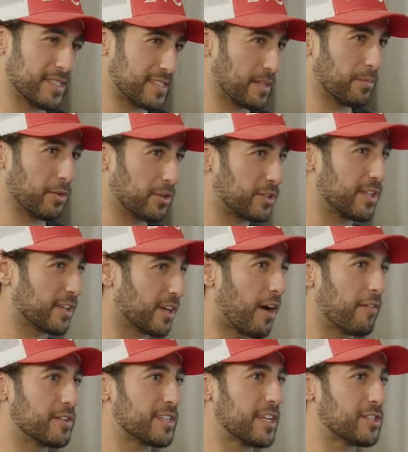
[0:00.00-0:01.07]
and similar to the
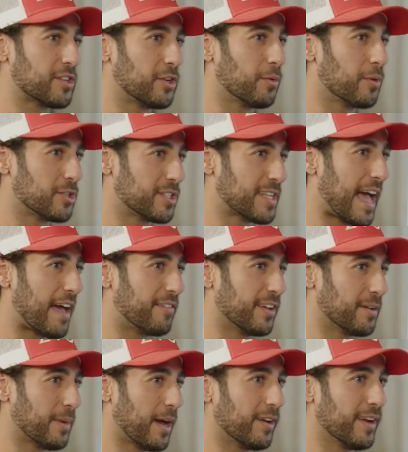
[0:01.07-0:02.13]
conversation you were just
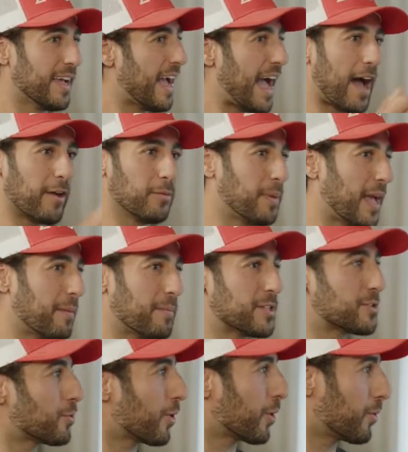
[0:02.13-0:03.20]
having about how do
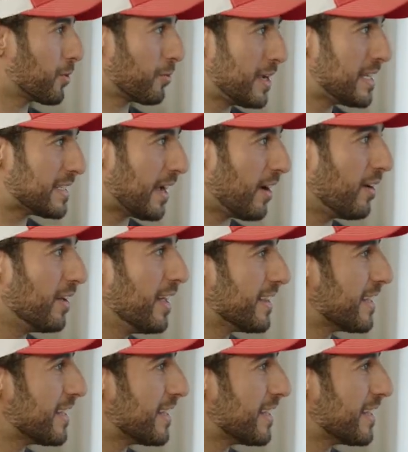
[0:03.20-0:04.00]
payments work with retail.